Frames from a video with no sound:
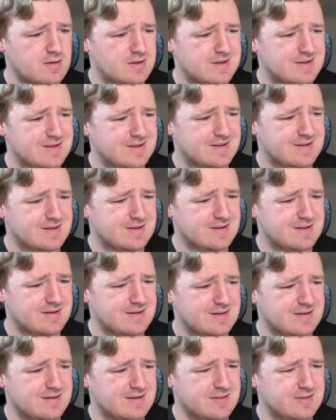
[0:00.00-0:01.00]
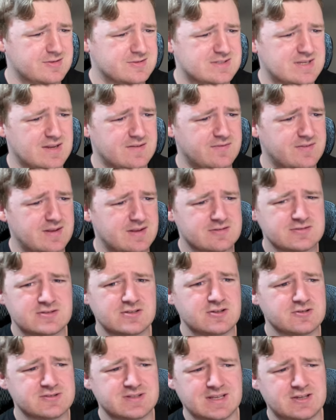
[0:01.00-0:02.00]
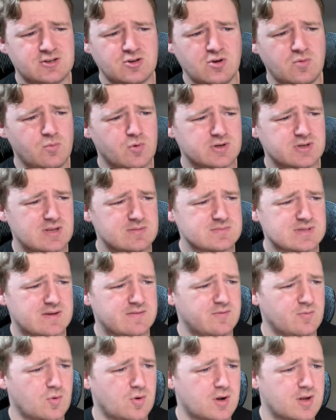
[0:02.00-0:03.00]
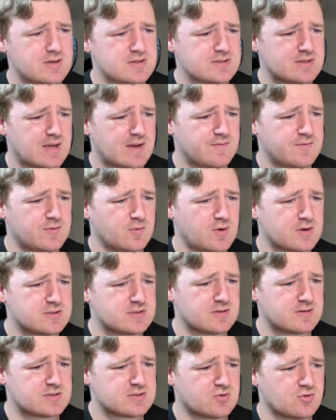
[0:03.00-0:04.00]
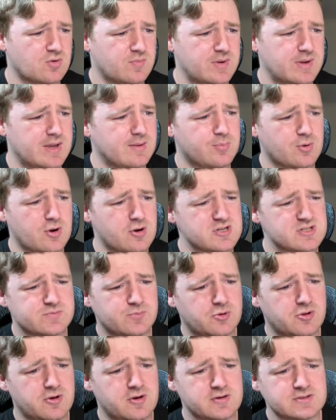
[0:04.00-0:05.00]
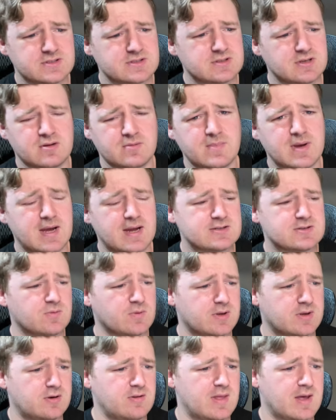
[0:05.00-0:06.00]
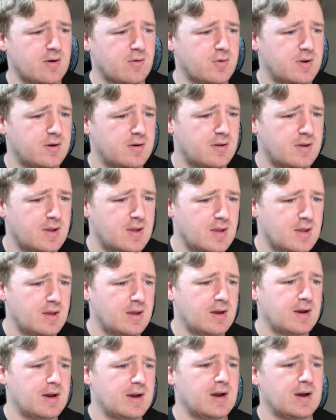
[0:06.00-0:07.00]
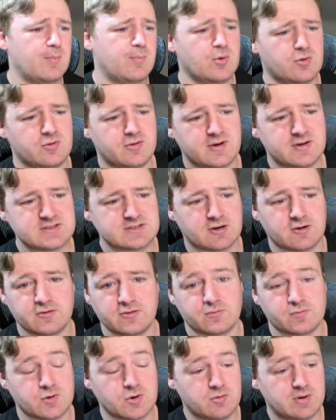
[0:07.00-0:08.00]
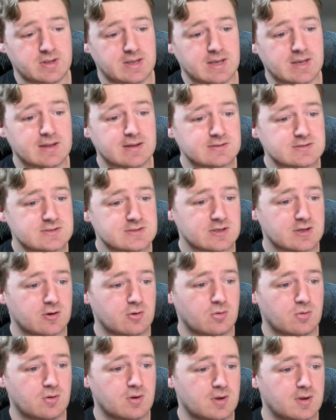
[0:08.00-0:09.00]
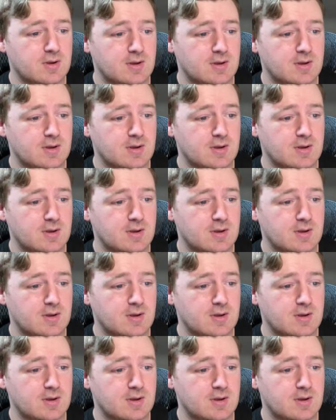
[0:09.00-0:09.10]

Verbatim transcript: Uh, there's definitely there's, there's like two more teams I haven't watched after watching the storm. But yeah, Broncos Bulldogs is a good match. We're gonna do that one. Uh, Bulldogs on the road again, so